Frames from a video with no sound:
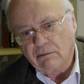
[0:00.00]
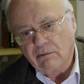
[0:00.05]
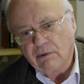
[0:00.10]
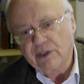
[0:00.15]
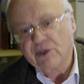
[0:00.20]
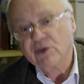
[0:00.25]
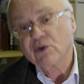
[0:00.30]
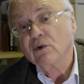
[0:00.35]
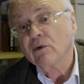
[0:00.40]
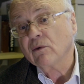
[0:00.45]

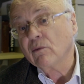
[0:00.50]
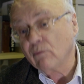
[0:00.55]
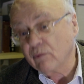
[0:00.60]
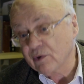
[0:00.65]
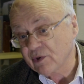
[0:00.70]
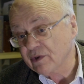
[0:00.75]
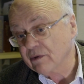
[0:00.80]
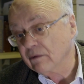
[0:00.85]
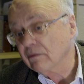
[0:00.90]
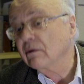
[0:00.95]
which
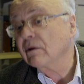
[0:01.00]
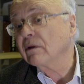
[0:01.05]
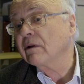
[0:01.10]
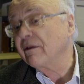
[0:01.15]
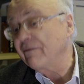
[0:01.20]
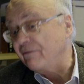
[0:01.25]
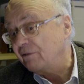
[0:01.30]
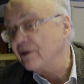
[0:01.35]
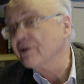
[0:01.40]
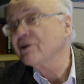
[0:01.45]
was
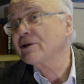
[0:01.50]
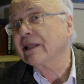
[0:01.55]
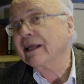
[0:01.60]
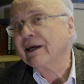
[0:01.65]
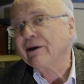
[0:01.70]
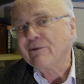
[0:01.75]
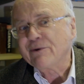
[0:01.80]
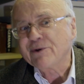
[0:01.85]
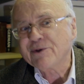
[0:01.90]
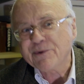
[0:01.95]
the first
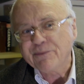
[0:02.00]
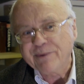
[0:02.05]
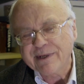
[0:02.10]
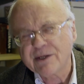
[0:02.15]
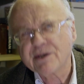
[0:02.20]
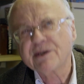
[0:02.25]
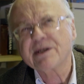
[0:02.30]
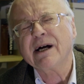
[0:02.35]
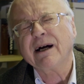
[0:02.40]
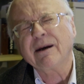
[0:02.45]
language to be
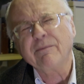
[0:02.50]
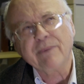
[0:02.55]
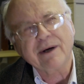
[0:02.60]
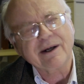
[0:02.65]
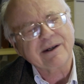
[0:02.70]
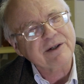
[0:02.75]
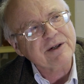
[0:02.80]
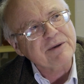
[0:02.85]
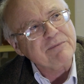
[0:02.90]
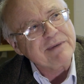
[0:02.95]
designed
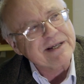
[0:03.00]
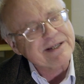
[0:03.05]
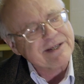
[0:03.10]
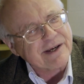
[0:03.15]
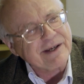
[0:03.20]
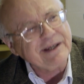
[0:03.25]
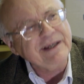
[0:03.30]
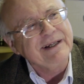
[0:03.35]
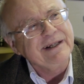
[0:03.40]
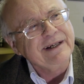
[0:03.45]
by a
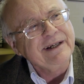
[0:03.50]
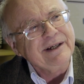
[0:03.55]
committee